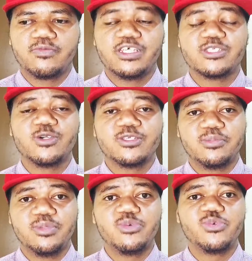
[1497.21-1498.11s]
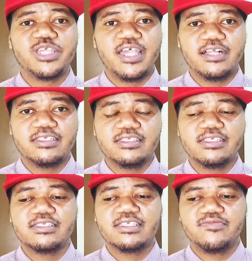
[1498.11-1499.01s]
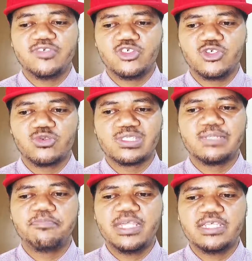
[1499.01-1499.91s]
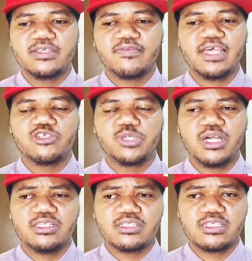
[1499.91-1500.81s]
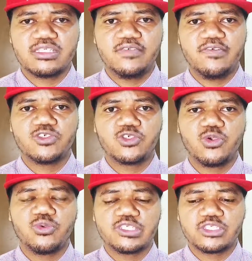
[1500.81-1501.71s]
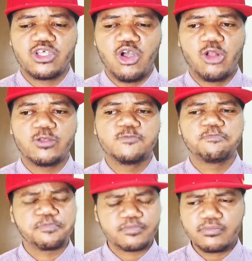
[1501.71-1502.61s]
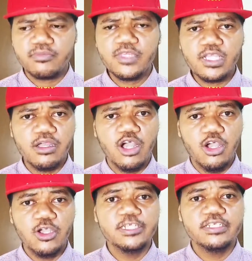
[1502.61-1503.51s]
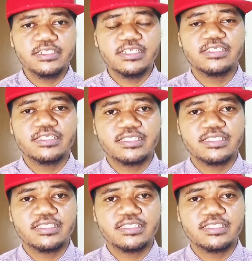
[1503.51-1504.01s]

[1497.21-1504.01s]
There's going to be reality TV shows. The base of that reality TV show is called On This